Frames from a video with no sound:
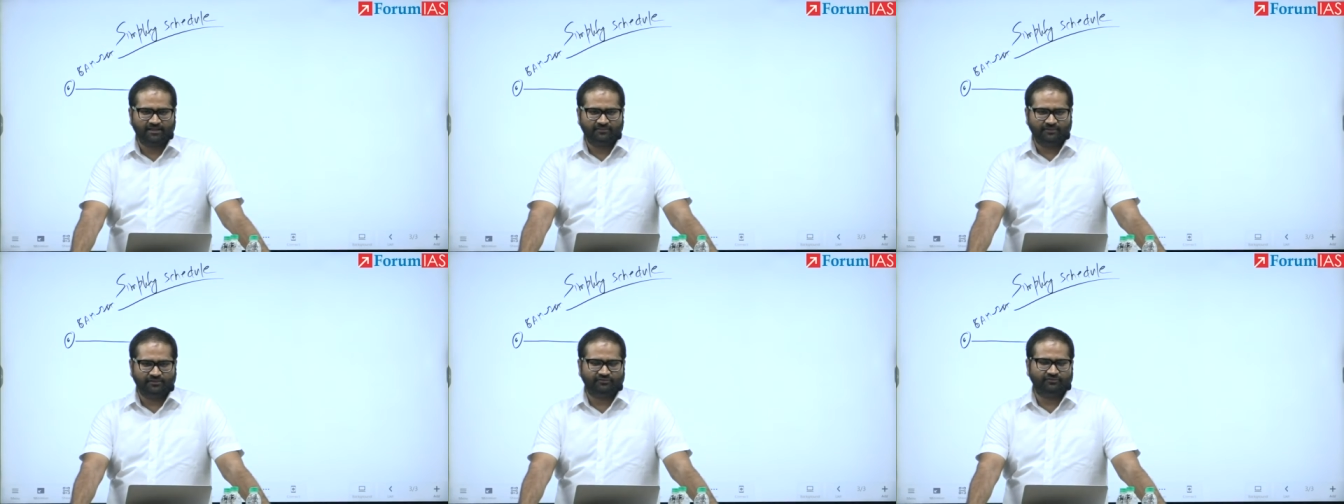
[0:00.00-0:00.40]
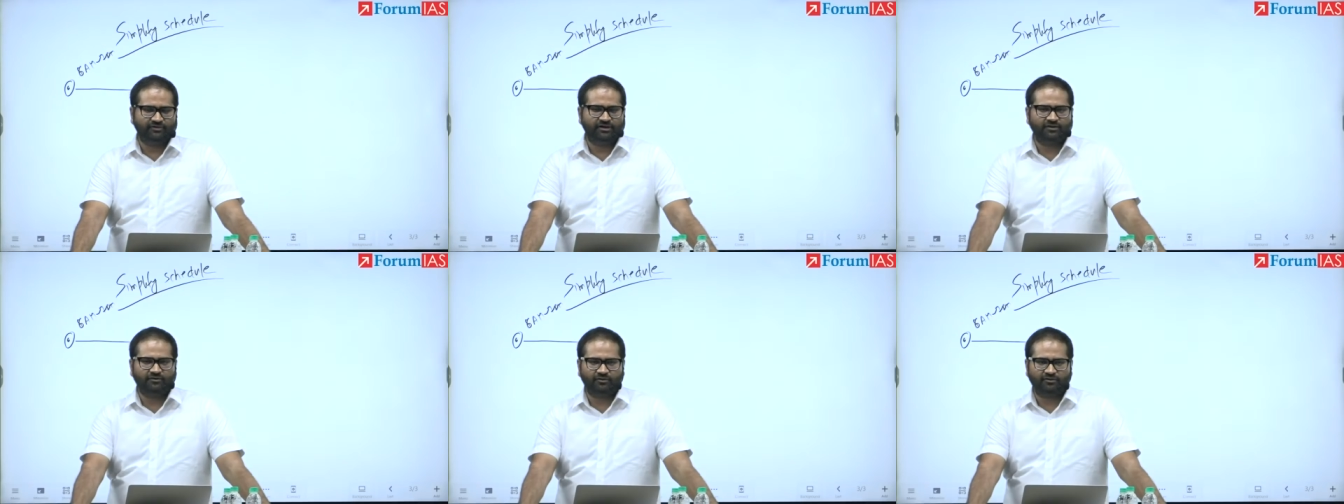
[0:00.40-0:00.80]

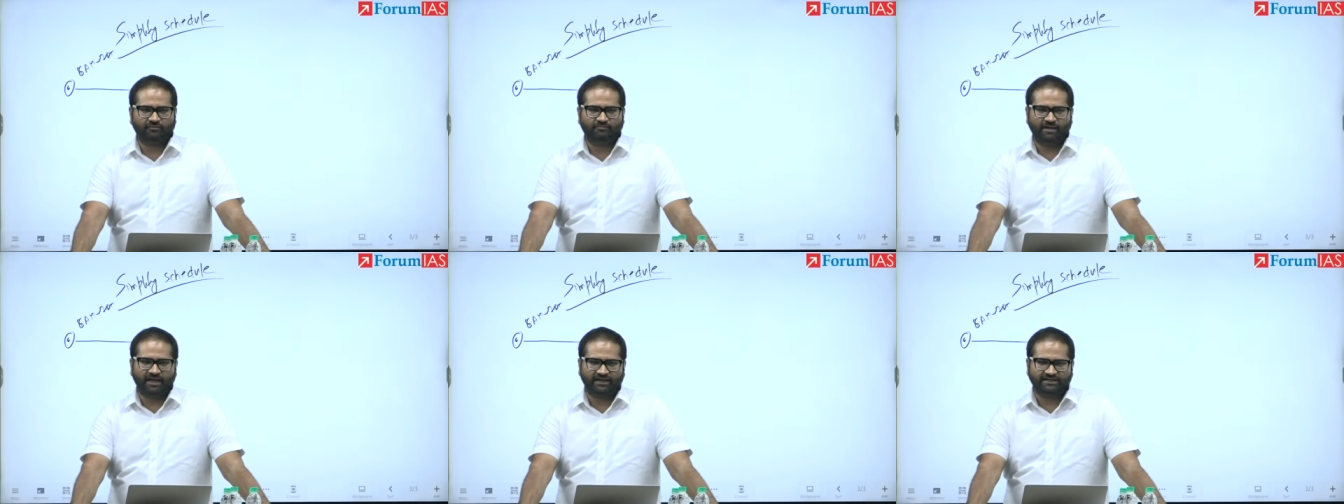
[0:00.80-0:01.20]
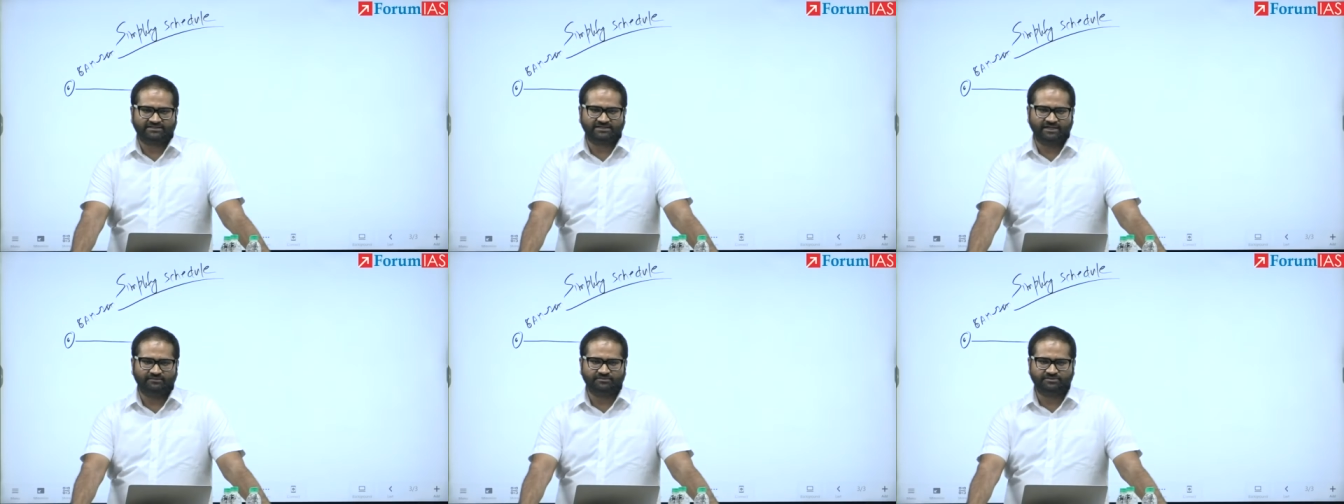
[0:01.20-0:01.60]
before a lot of
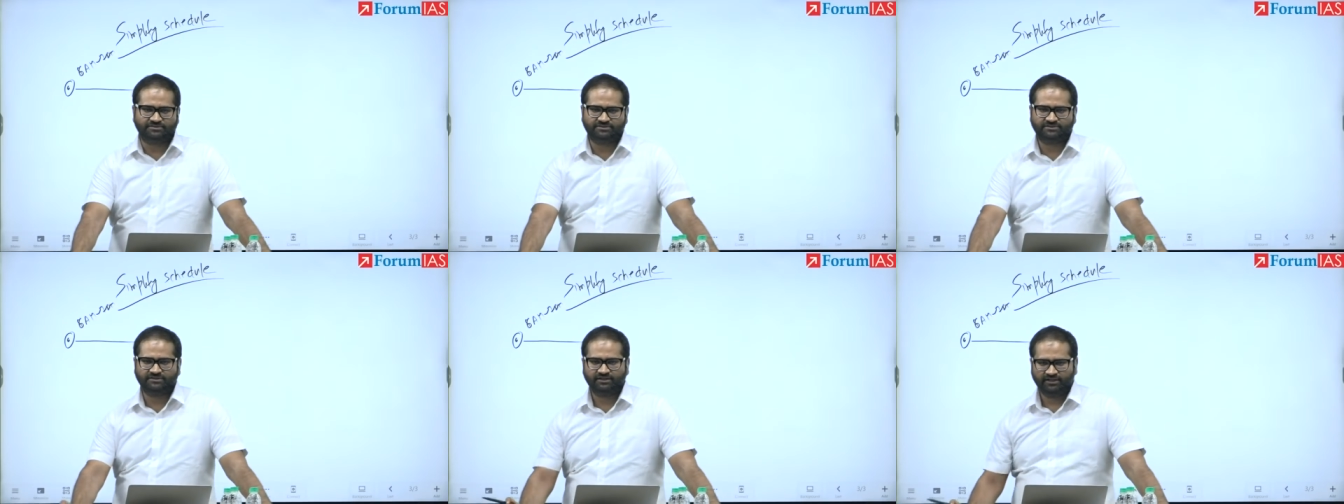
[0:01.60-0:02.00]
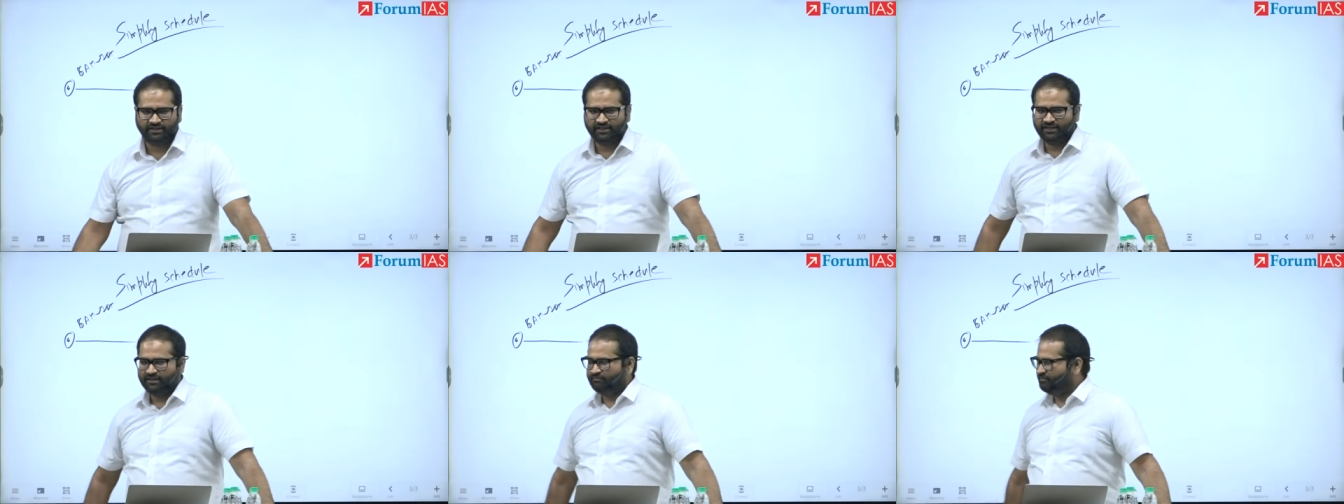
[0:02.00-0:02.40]
baggage comes,
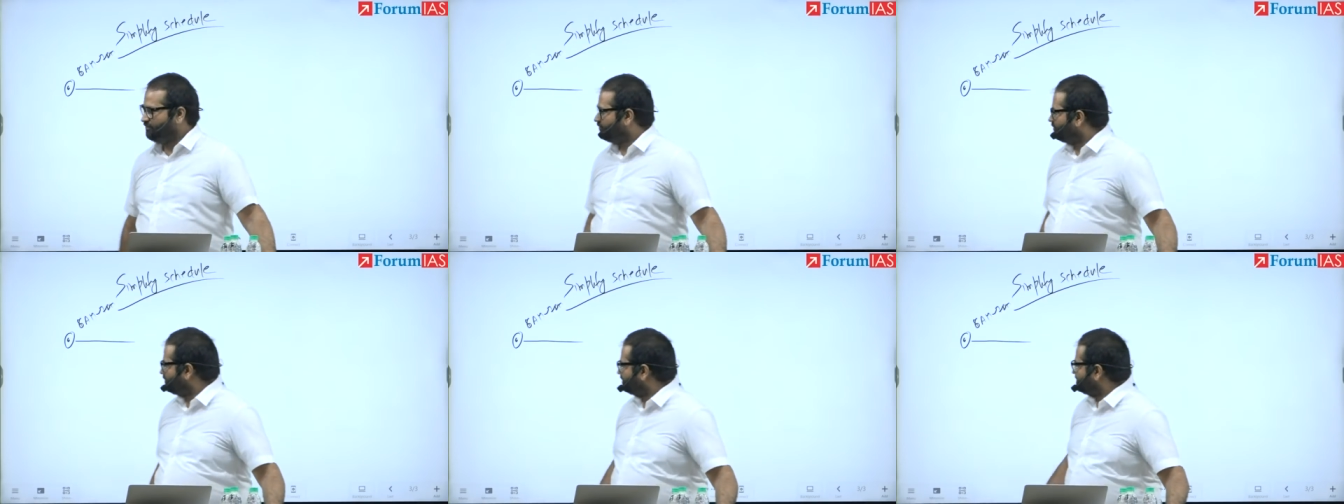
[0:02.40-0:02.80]
before